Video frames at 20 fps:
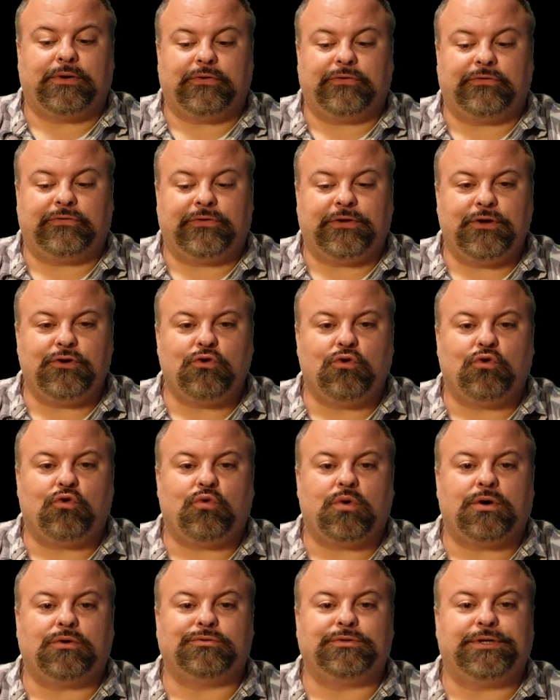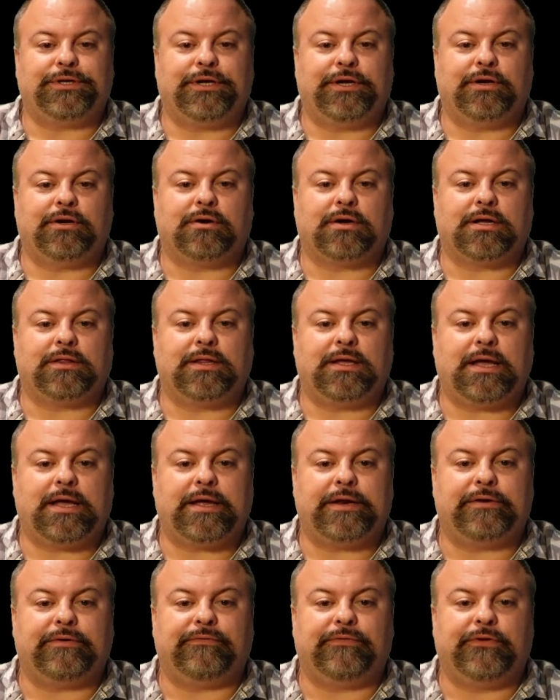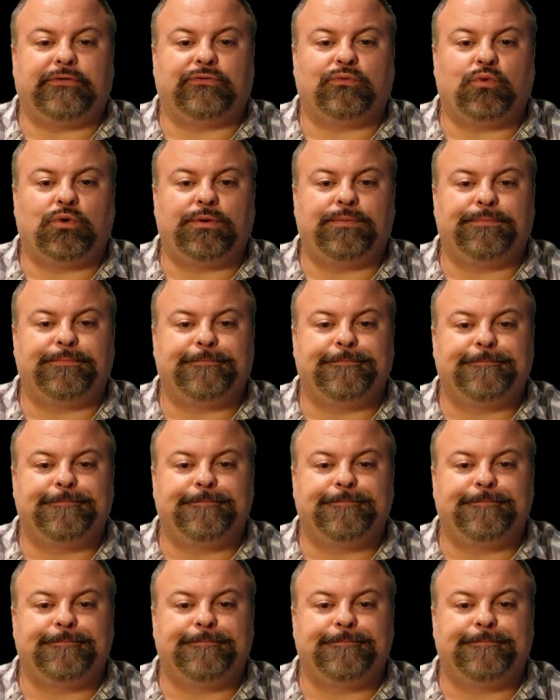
a single quote here at the end of this one